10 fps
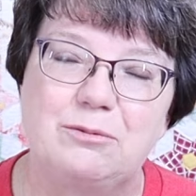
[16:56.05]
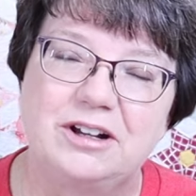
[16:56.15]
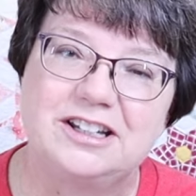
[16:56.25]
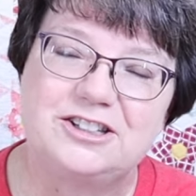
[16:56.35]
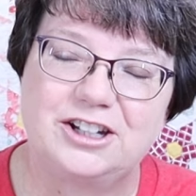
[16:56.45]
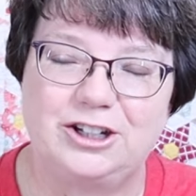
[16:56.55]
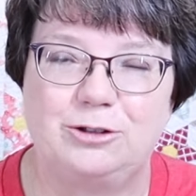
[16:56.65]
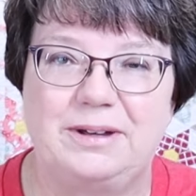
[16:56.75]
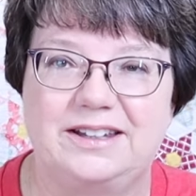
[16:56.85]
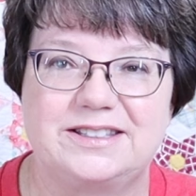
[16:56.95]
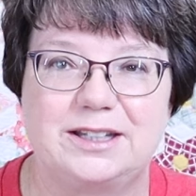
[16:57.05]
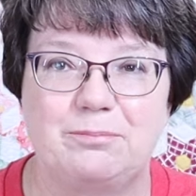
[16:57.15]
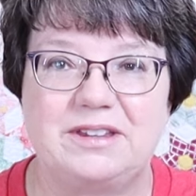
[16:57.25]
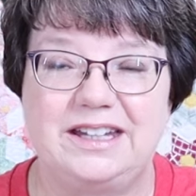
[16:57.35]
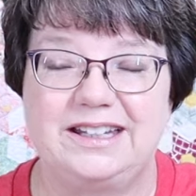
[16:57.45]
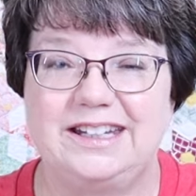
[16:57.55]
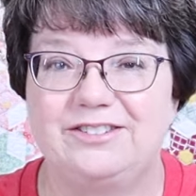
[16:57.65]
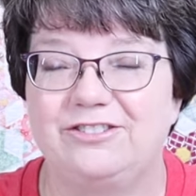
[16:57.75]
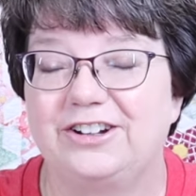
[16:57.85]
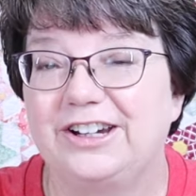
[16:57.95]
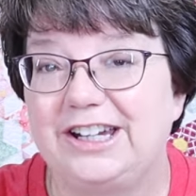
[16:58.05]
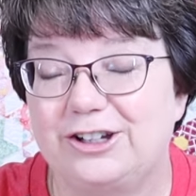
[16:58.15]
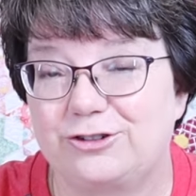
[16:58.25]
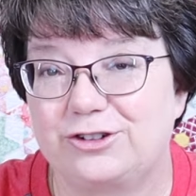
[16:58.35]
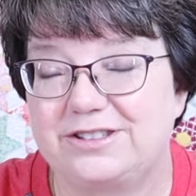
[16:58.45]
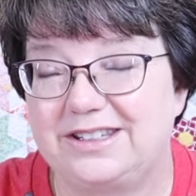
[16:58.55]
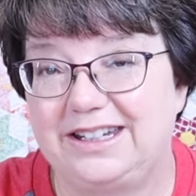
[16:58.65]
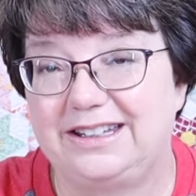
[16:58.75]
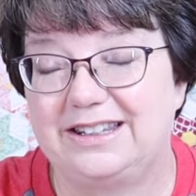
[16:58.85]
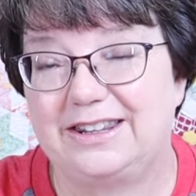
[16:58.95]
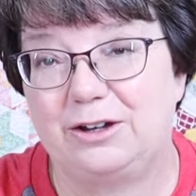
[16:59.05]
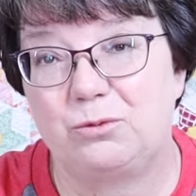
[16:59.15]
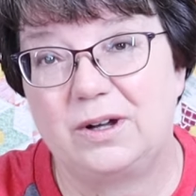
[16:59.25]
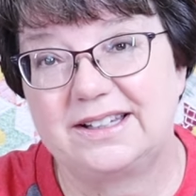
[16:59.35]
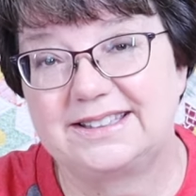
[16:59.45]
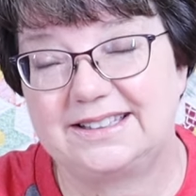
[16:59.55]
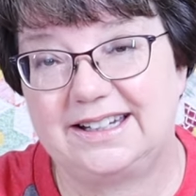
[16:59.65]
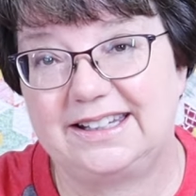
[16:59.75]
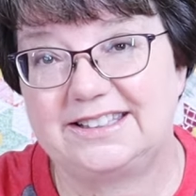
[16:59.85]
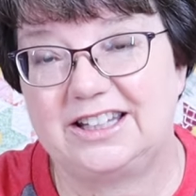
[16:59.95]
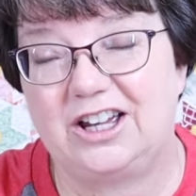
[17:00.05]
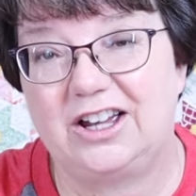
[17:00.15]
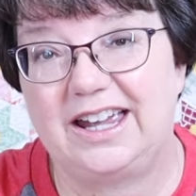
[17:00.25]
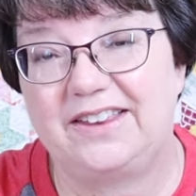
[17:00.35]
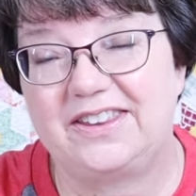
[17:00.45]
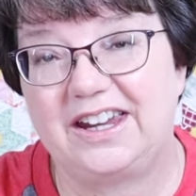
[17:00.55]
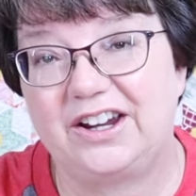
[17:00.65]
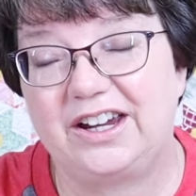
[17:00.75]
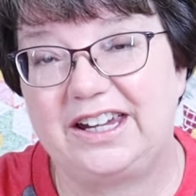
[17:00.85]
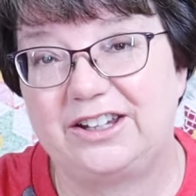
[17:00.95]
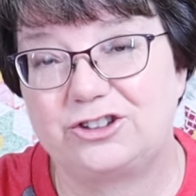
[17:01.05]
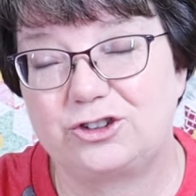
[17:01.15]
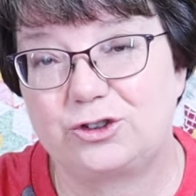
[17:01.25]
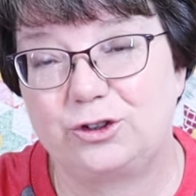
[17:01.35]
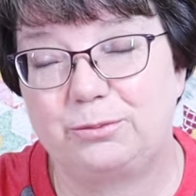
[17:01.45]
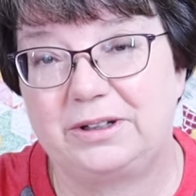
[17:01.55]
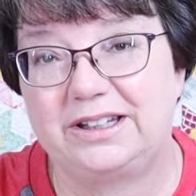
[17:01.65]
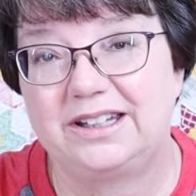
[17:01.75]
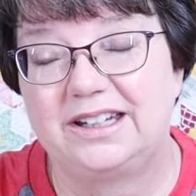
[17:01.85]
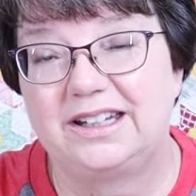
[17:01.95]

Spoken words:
want to tell you about something very interesting that Wes and I saw at the Harry S. Truman